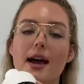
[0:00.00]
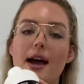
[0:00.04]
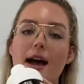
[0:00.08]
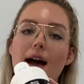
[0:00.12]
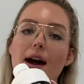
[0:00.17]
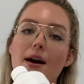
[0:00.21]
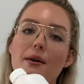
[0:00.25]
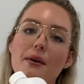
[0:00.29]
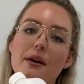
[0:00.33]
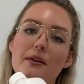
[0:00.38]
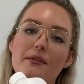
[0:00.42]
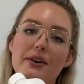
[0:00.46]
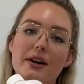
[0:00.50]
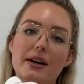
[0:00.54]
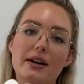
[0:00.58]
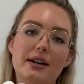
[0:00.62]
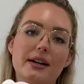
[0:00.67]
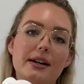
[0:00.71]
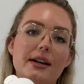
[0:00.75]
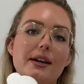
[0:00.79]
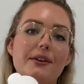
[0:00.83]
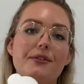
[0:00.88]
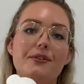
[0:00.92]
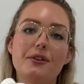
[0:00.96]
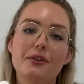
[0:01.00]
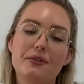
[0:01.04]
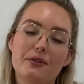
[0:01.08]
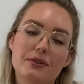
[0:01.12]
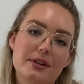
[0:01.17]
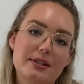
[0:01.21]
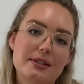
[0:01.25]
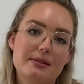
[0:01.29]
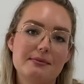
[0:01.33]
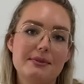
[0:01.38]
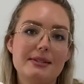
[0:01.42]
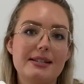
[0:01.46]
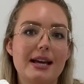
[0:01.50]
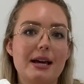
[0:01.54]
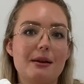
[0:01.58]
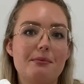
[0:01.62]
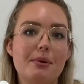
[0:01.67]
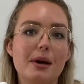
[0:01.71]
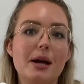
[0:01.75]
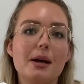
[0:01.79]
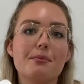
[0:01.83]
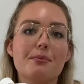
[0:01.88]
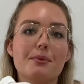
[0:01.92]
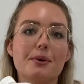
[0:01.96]
However, if you've got some
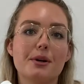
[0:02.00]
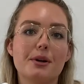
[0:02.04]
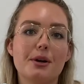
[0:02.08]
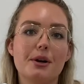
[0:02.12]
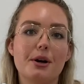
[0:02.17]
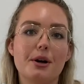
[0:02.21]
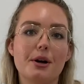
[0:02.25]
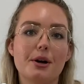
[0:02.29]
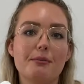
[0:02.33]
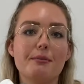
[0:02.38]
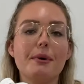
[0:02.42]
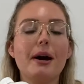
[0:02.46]
sandpaper at home,